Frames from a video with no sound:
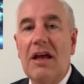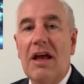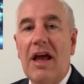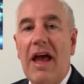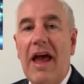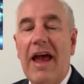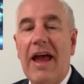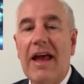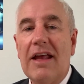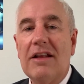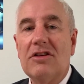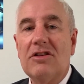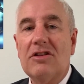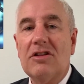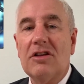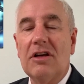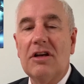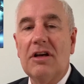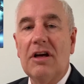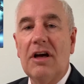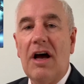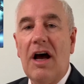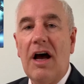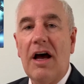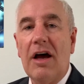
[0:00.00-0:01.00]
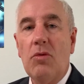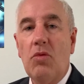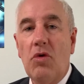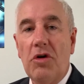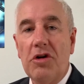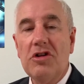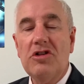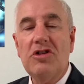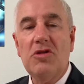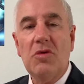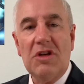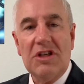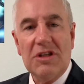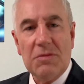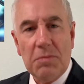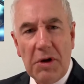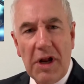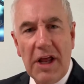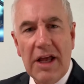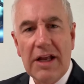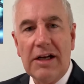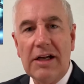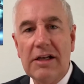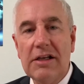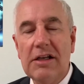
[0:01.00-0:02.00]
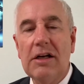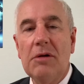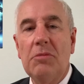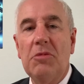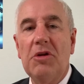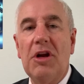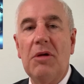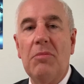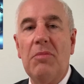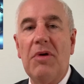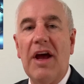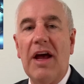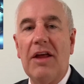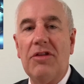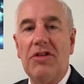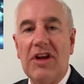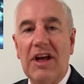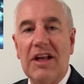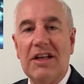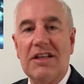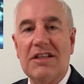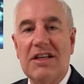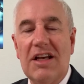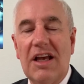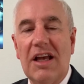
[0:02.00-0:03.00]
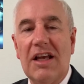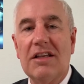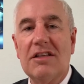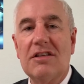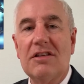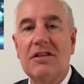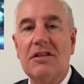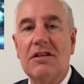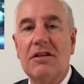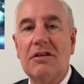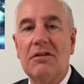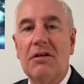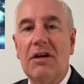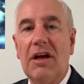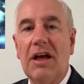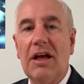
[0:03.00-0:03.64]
And I wanted to explain a little bit about that test